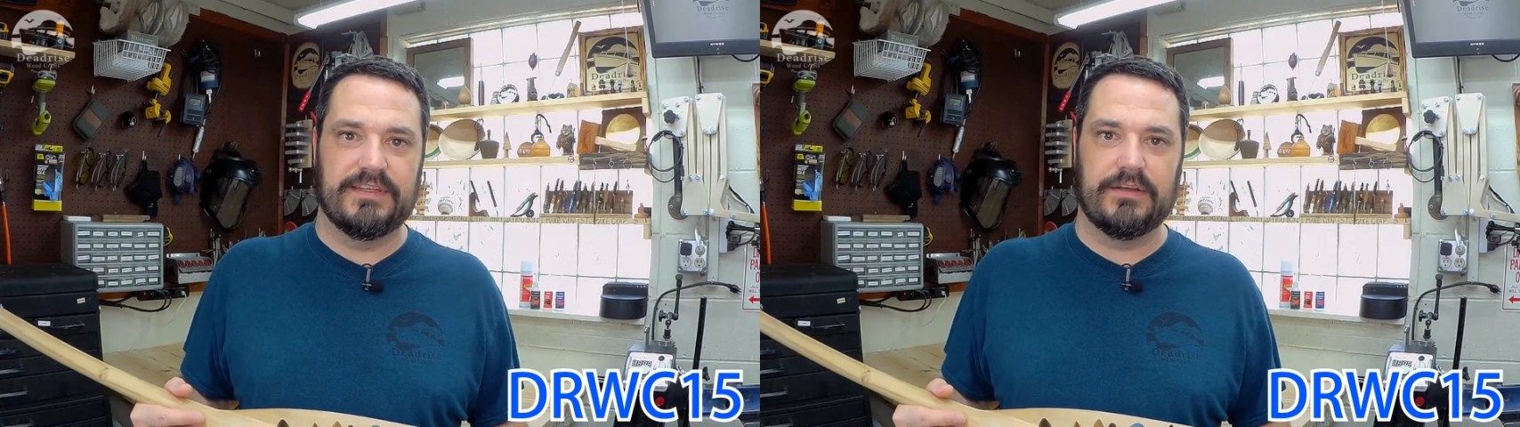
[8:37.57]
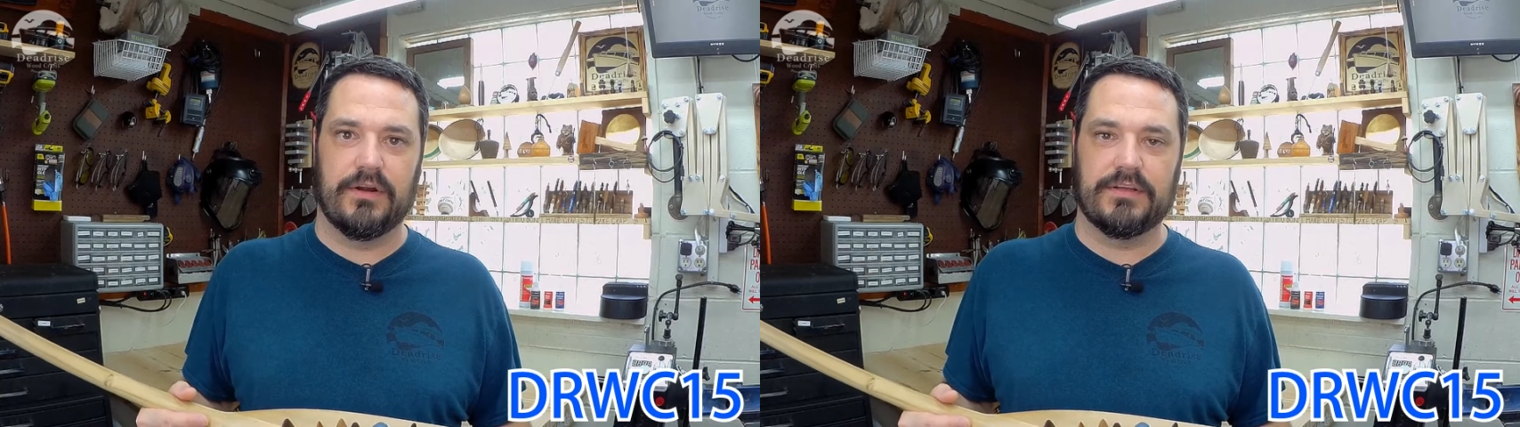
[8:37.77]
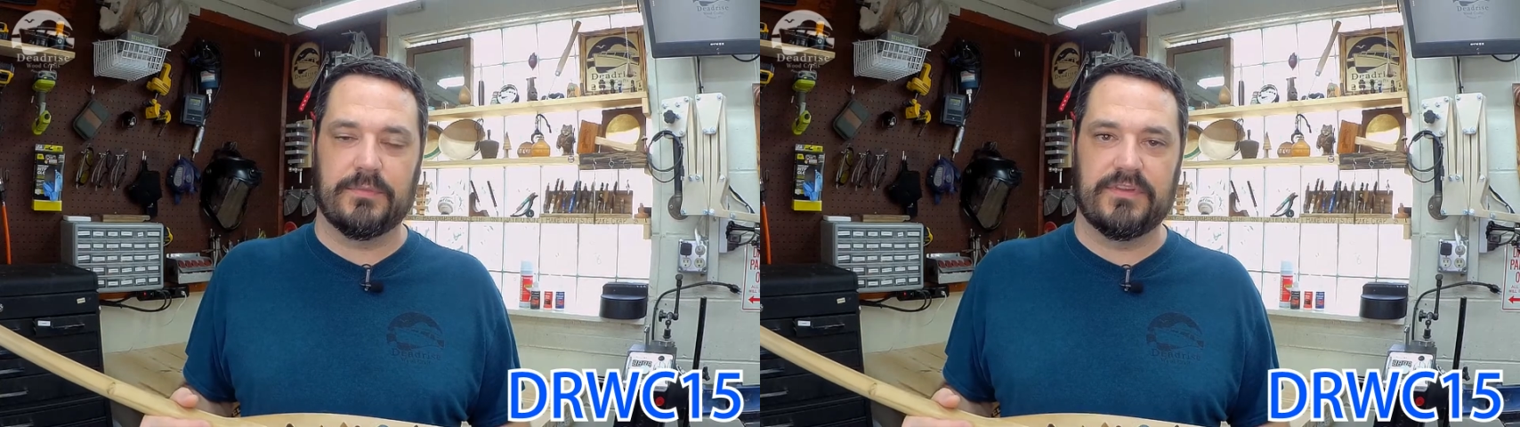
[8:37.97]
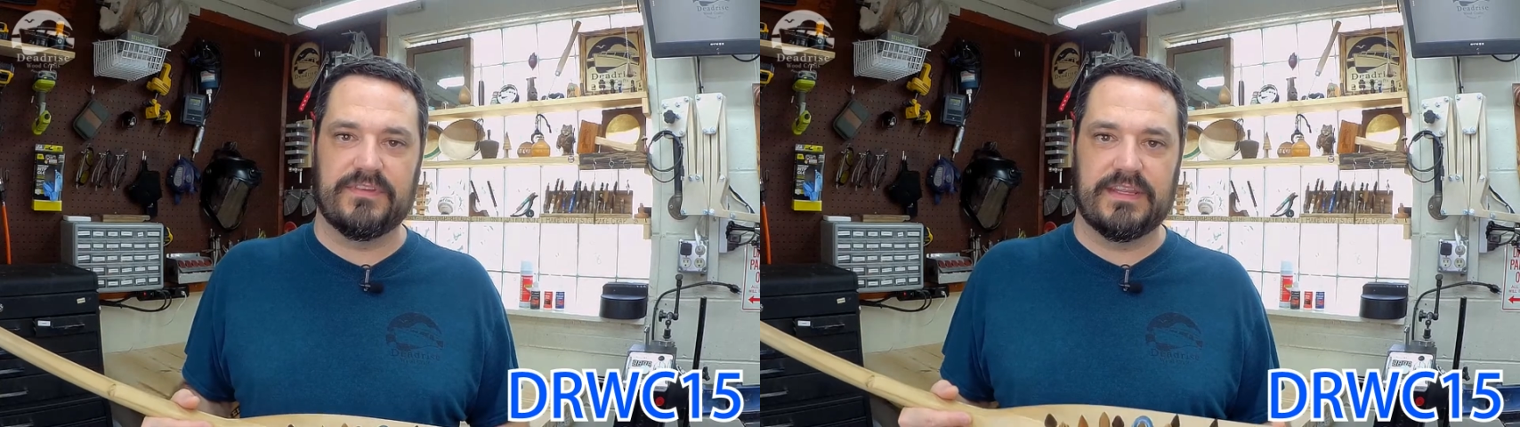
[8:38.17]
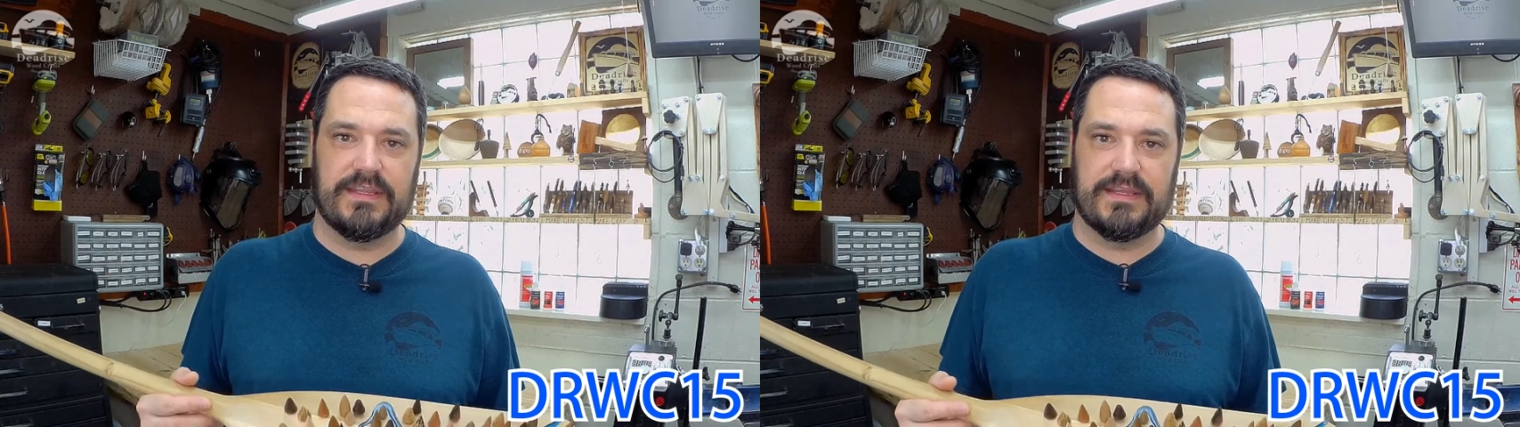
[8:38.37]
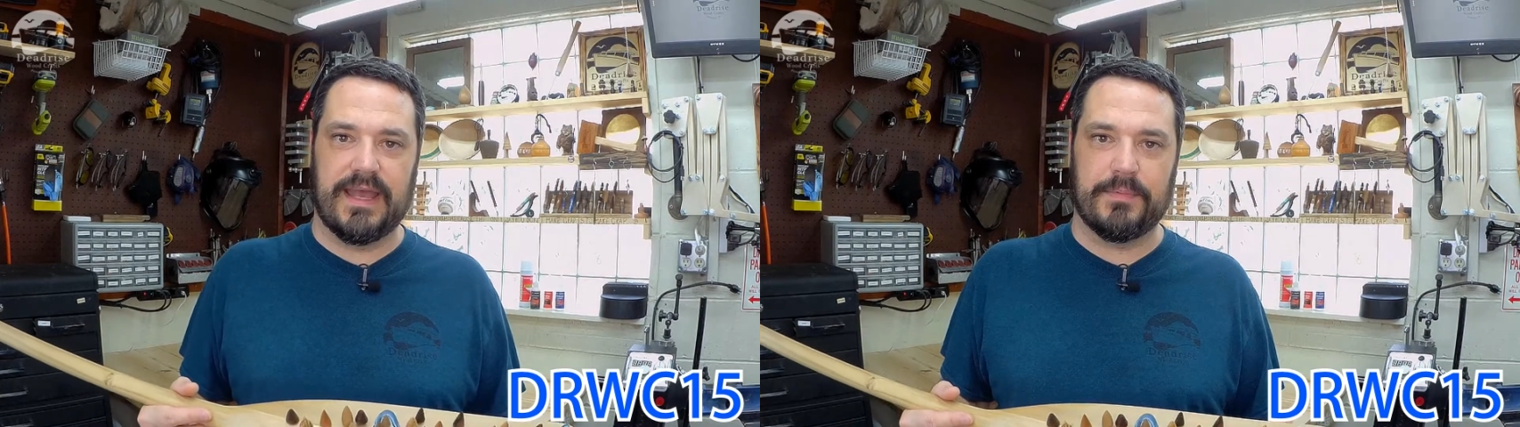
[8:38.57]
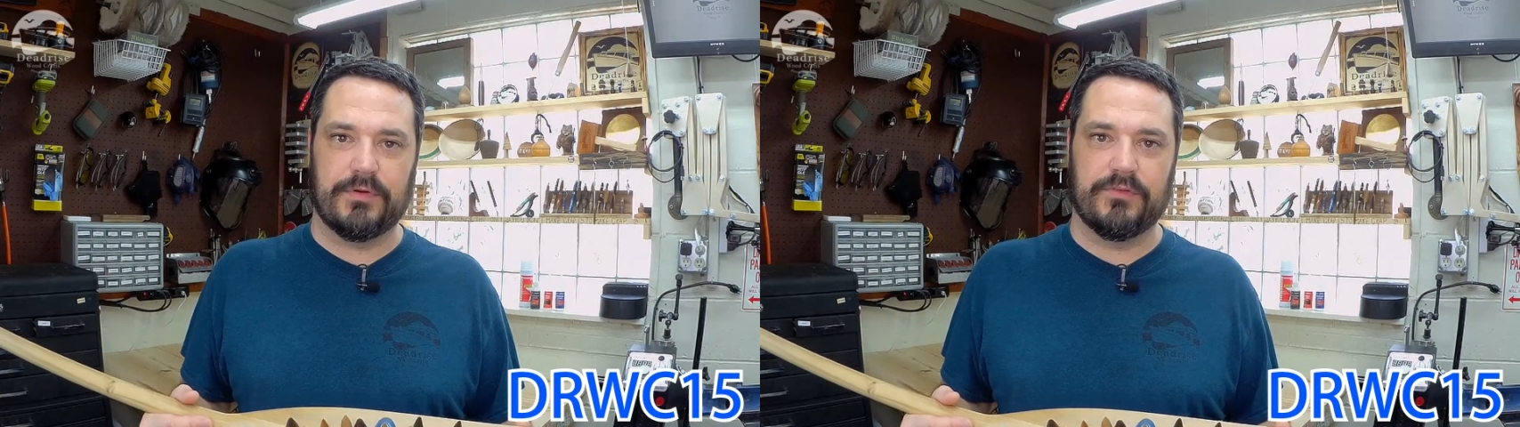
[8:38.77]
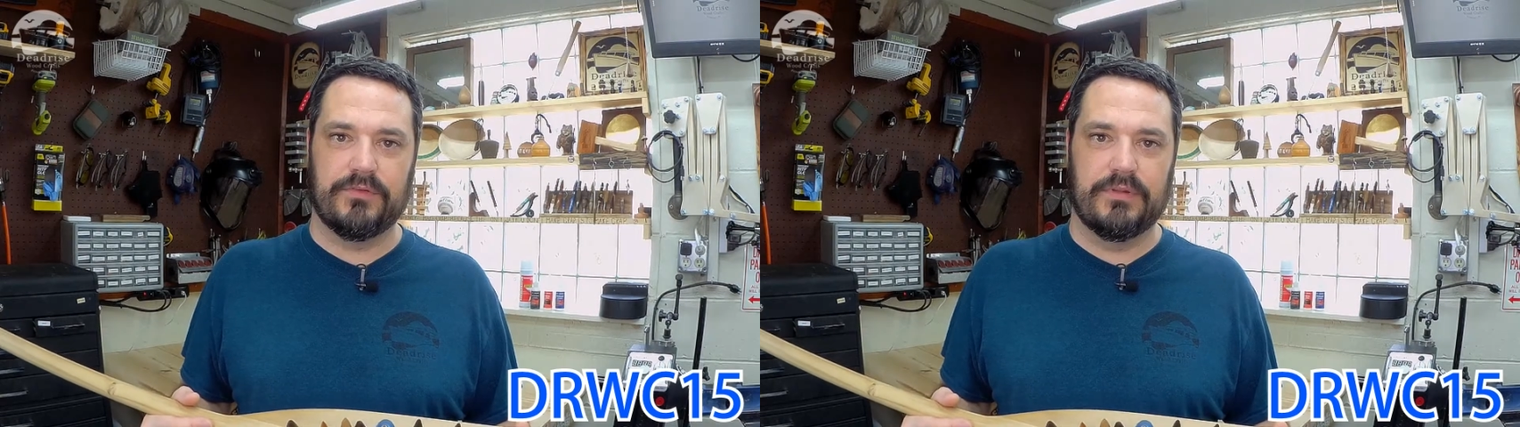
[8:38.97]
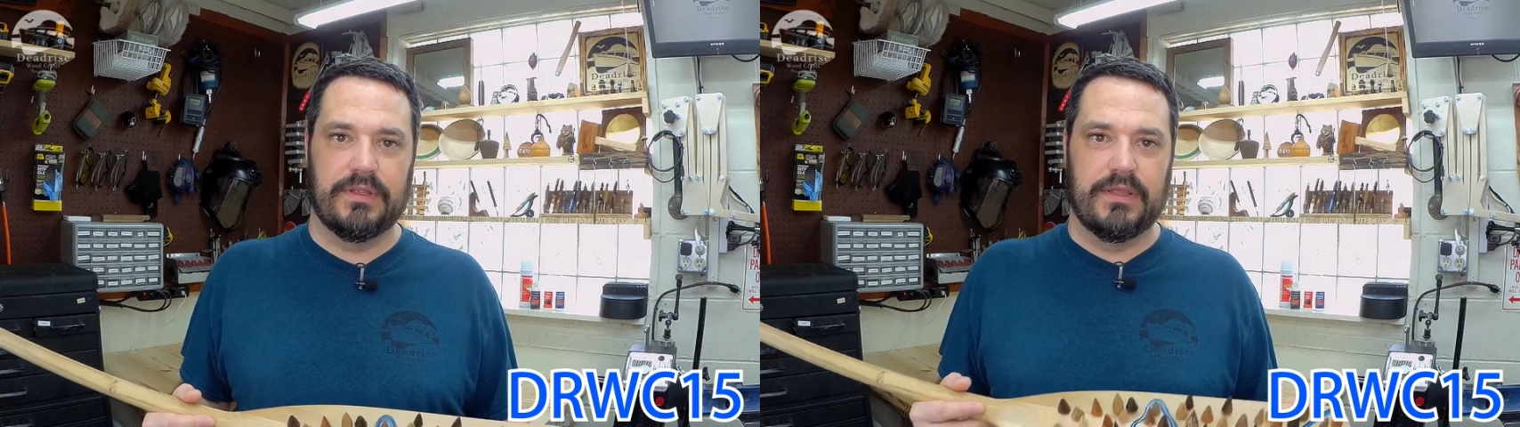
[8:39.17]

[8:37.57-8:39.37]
DRWC capitals